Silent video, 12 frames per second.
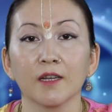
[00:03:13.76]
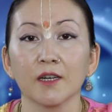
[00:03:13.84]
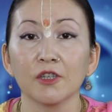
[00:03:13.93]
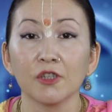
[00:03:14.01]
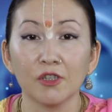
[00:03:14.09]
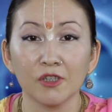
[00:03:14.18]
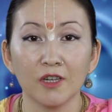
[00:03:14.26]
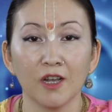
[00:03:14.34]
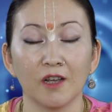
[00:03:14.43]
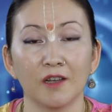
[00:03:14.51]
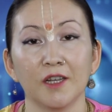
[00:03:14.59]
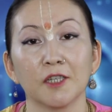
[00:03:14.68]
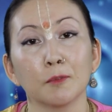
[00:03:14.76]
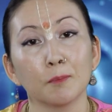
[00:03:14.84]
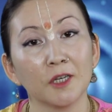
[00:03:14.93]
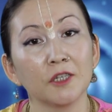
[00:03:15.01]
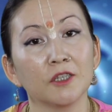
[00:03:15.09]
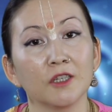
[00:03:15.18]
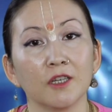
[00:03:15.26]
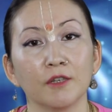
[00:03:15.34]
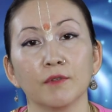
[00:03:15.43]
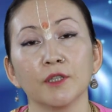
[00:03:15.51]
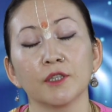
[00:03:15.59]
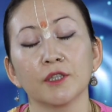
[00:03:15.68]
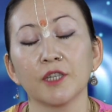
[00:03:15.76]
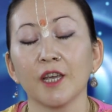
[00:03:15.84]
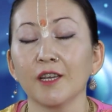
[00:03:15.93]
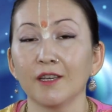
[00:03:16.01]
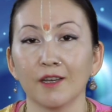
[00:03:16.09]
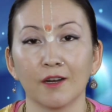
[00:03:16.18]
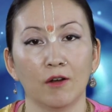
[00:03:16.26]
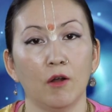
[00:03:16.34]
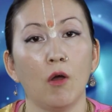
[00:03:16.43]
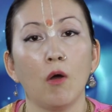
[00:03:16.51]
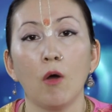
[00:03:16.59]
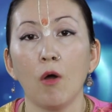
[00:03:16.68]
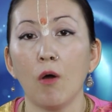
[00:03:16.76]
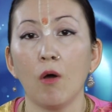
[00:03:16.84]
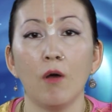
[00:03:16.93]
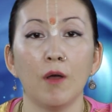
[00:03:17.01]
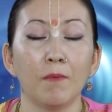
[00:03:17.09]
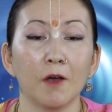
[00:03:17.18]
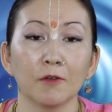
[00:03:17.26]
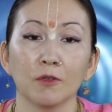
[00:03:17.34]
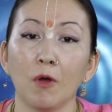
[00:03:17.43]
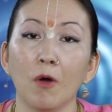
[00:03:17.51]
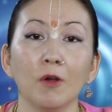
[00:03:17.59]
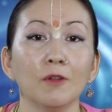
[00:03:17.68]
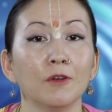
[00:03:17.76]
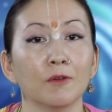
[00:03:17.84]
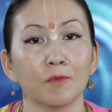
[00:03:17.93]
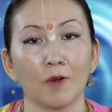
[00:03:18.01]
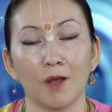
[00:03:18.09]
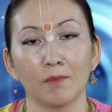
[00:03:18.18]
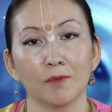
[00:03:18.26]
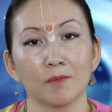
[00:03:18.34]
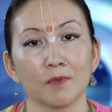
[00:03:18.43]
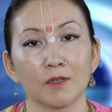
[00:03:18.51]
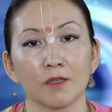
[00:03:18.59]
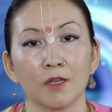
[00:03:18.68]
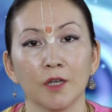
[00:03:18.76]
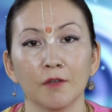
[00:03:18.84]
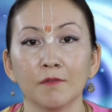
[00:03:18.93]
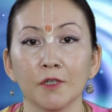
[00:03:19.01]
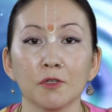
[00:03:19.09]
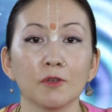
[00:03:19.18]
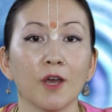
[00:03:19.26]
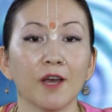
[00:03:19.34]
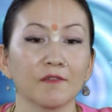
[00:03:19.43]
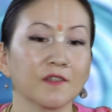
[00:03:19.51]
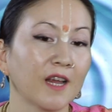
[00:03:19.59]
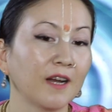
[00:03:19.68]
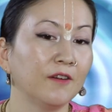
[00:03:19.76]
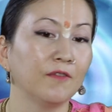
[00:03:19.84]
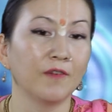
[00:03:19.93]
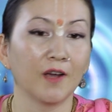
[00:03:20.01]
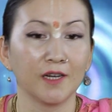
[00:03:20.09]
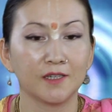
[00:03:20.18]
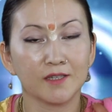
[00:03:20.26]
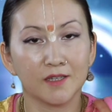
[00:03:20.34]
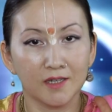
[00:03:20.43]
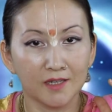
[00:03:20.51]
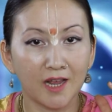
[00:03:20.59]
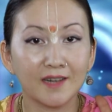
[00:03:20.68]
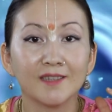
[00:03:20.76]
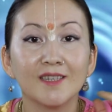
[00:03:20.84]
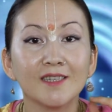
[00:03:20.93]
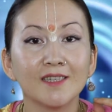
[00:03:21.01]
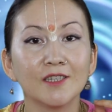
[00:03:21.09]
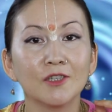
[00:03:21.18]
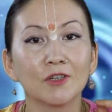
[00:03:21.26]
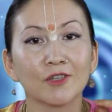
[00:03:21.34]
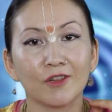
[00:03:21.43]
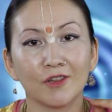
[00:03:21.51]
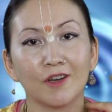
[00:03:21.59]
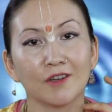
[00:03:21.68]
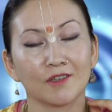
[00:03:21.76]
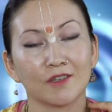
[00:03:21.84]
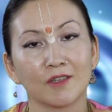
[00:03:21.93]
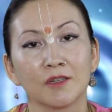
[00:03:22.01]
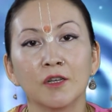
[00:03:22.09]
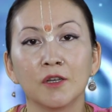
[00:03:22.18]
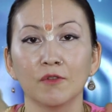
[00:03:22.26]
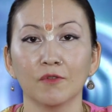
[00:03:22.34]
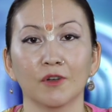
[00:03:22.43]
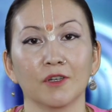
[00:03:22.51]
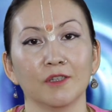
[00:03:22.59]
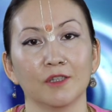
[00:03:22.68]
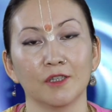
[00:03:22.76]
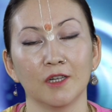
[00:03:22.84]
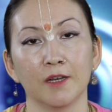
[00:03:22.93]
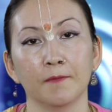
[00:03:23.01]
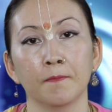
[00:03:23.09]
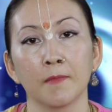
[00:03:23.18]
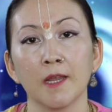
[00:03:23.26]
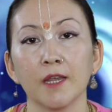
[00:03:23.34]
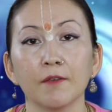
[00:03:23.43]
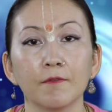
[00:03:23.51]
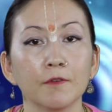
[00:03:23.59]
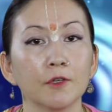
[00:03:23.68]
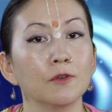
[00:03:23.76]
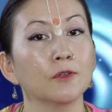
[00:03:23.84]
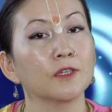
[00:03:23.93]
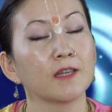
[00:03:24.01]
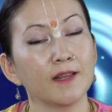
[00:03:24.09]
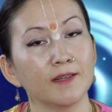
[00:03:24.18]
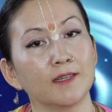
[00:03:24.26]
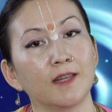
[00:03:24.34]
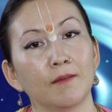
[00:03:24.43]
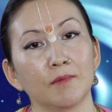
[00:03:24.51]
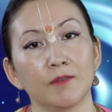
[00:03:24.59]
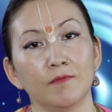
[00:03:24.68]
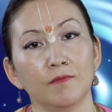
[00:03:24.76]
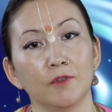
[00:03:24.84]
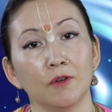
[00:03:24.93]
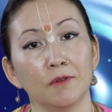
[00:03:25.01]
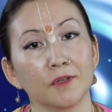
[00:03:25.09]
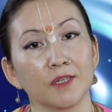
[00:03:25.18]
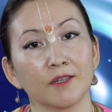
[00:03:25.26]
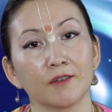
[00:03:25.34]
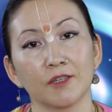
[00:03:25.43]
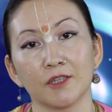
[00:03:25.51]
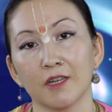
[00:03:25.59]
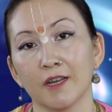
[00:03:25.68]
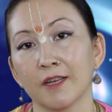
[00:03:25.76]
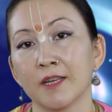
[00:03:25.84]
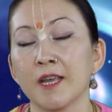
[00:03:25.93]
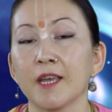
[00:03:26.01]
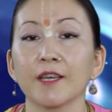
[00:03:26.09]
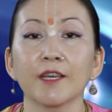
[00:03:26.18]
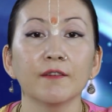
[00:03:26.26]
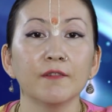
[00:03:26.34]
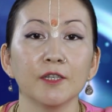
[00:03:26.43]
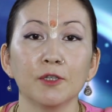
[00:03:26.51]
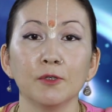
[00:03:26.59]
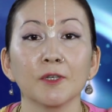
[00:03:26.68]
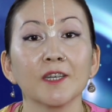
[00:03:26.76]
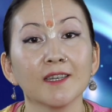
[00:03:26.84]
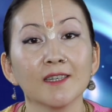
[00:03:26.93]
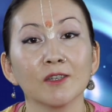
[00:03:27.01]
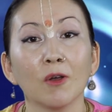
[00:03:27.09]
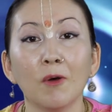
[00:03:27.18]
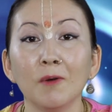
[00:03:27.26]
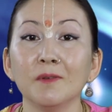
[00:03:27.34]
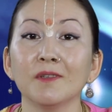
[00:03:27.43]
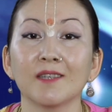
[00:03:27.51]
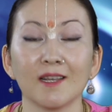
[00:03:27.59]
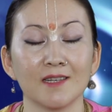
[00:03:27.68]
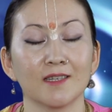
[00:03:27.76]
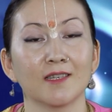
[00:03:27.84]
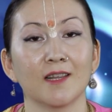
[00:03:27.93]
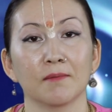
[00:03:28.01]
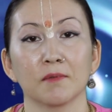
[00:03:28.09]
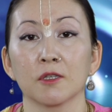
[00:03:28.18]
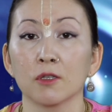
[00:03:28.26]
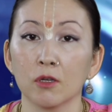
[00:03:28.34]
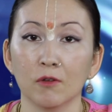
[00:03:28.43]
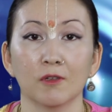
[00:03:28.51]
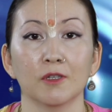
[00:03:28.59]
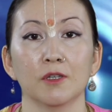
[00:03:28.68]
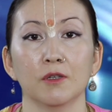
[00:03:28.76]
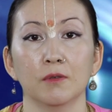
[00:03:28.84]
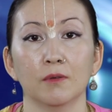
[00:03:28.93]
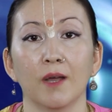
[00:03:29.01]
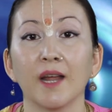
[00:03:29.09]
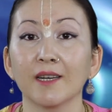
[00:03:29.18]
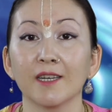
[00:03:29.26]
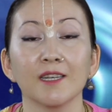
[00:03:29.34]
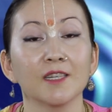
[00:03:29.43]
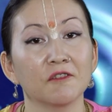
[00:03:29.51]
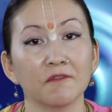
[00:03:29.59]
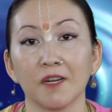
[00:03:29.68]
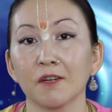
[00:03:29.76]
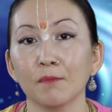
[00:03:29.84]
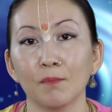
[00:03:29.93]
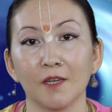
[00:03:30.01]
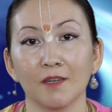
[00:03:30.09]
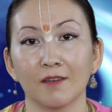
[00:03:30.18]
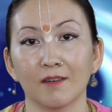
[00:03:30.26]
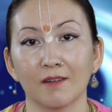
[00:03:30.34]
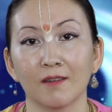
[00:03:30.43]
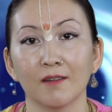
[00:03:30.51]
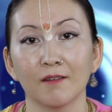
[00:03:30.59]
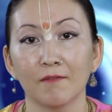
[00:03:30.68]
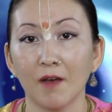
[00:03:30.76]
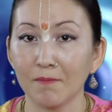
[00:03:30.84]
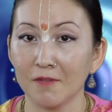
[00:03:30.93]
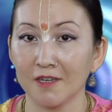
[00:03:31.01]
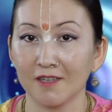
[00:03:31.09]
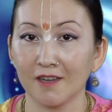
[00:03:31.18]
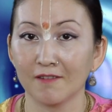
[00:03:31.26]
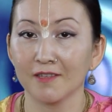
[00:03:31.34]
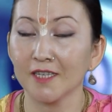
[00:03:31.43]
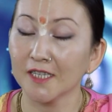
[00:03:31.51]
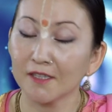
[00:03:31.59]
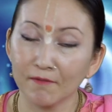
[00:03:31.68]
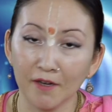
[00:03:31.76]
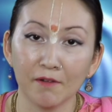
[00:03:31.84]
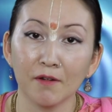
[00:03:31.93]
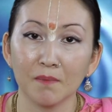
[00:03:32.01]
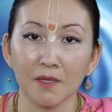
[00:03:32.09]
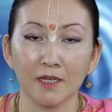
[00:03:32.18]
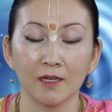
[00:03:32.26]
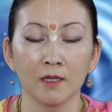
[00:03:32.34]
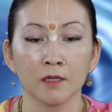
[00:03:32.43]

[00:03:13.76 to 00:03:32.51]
Krishna especially will take care about all your problems which you have sacrificed, at least in your thoughts, for Krishna. If you do 10 steps towards Krishna, he will do his own 10 steps towards you and he is very big. Vamanadev, he is very big.